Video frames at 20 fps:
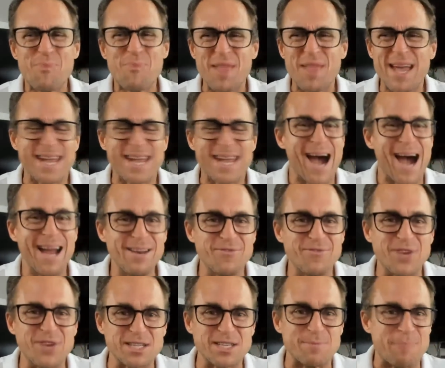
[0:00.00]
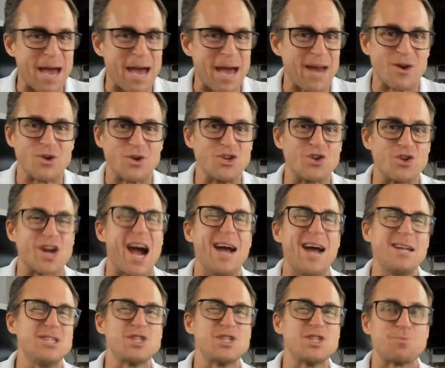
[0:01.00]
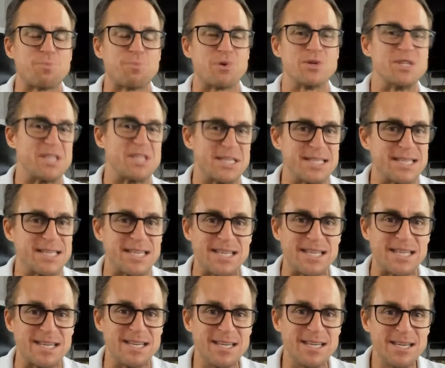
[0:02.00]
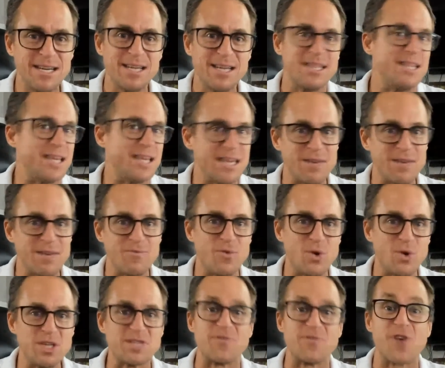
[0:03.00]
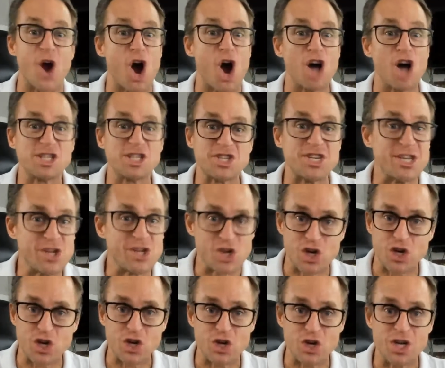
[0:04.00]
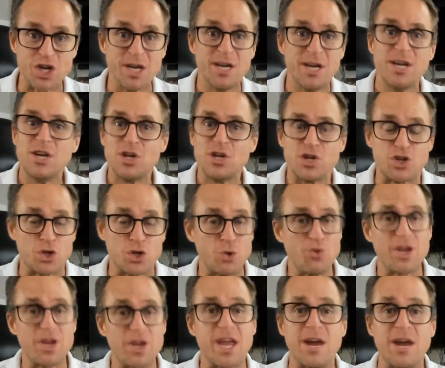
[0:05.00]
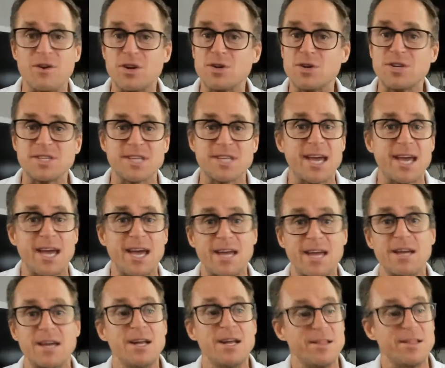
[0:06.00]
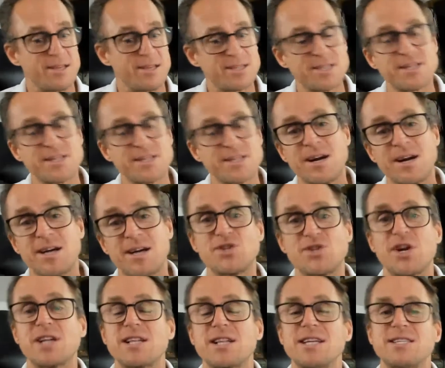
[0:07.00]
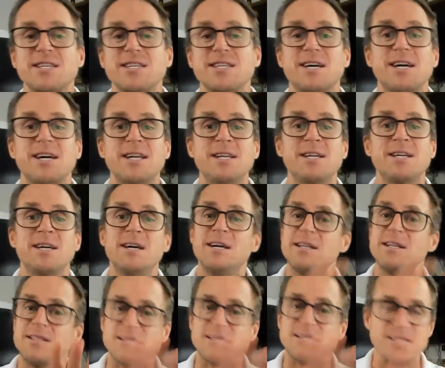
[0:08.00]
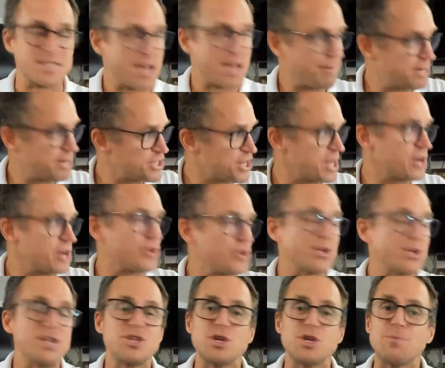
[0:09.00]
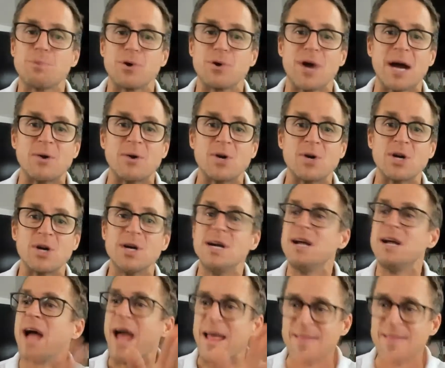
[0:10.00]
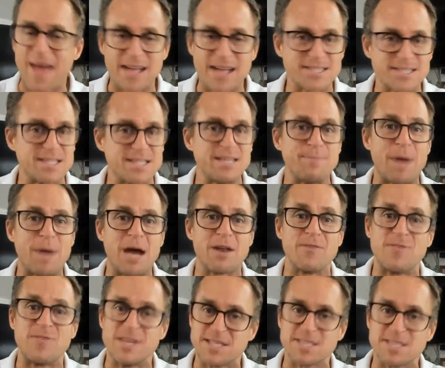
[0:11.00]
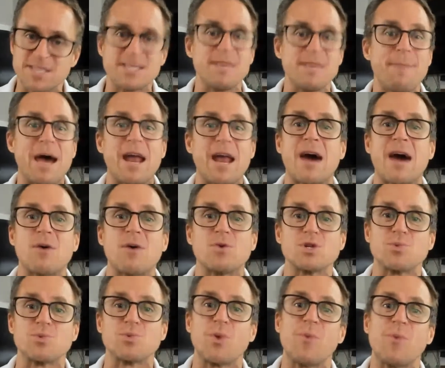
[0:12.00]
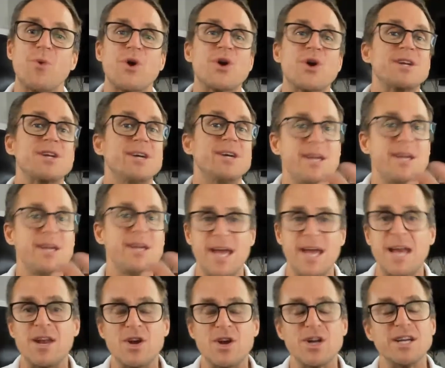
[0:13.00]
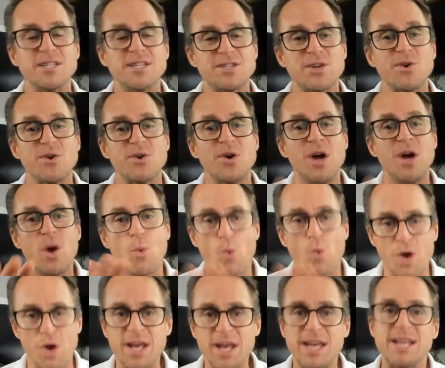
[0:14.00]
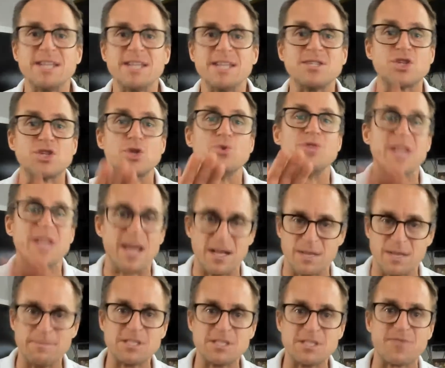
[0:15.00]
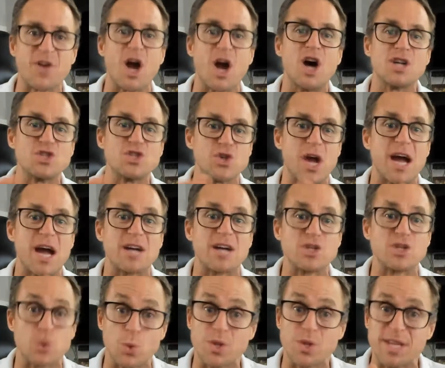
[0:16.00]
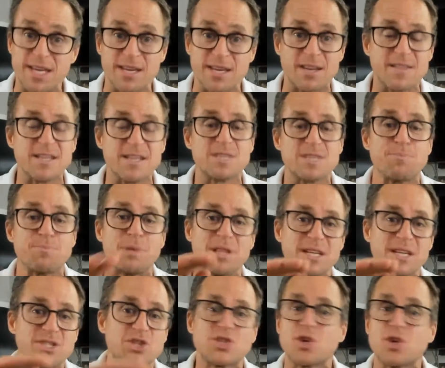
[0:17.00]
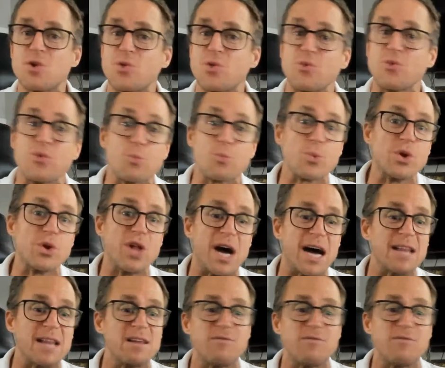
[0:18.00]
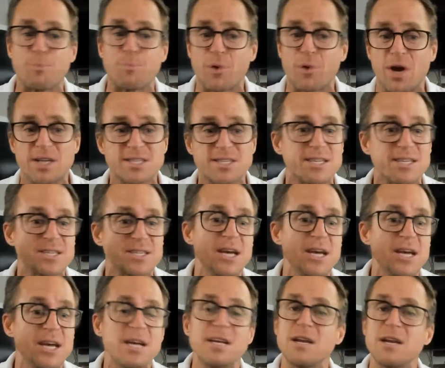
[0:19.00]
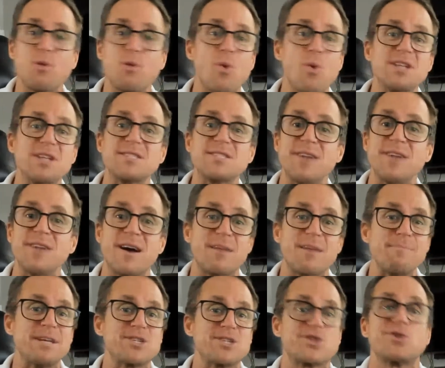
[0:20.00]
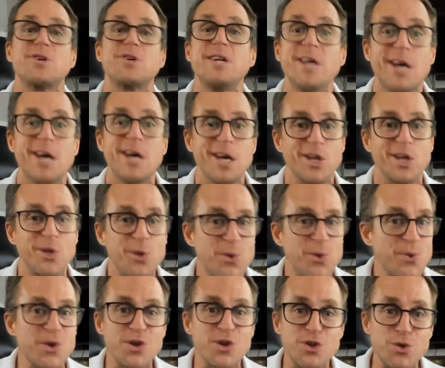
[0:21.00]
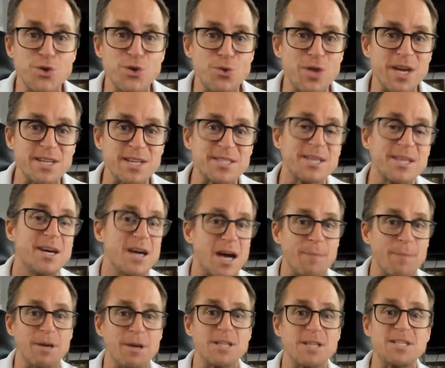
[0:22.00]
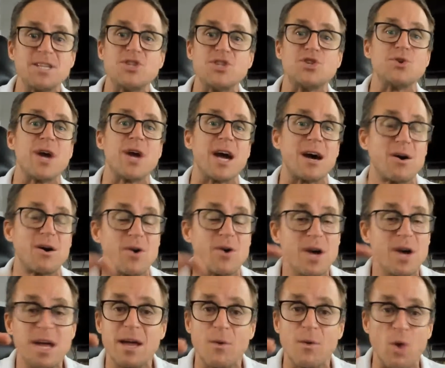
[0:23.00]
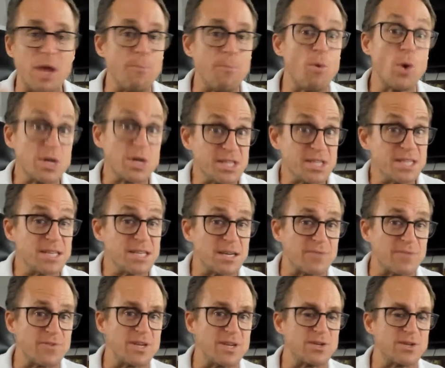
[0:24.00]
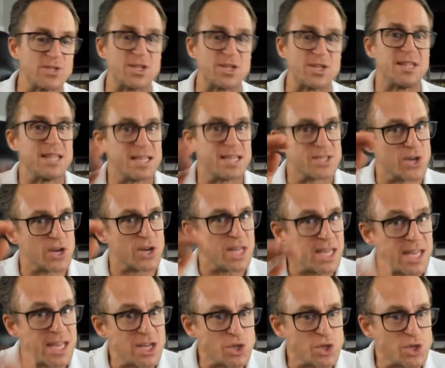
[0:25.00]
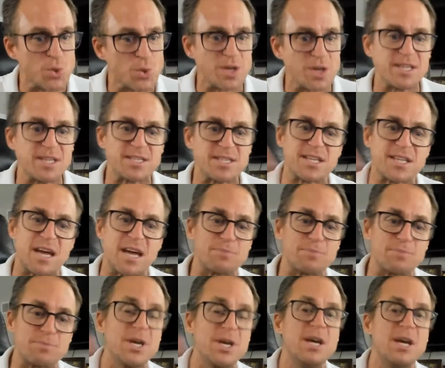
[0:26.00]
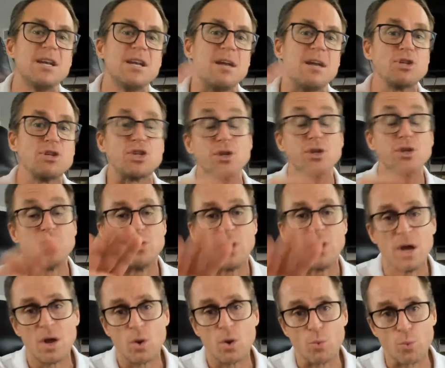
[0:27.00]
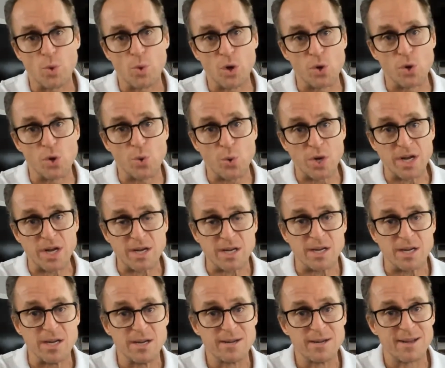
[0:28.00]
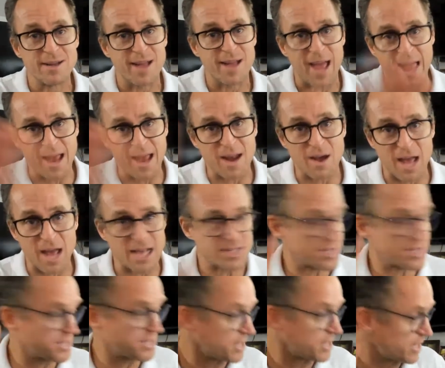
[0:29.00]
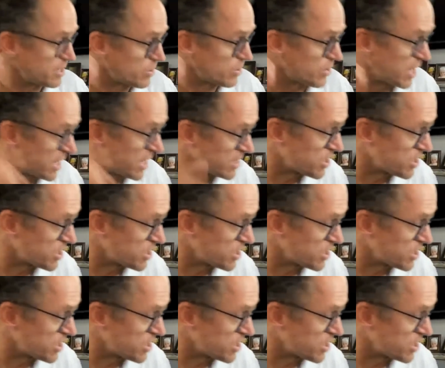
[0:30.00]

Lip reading: it kind of doesn't matter. You're kind of just presenting the invoice of cost incurred to the carrier to say, hey, this is the contract they signed. This is how much they agreed to per hour. And that's the amount, this is the amount of hours we worked. And here it is. So we're going to get into the elements of contract toward the end of this, but let's just go through the real high level process. Number one, it's not a mystery. You can do this. I'm going to teach you how in more detailed videos than this on each one of these steps. Number two, real quick, and as a side note, as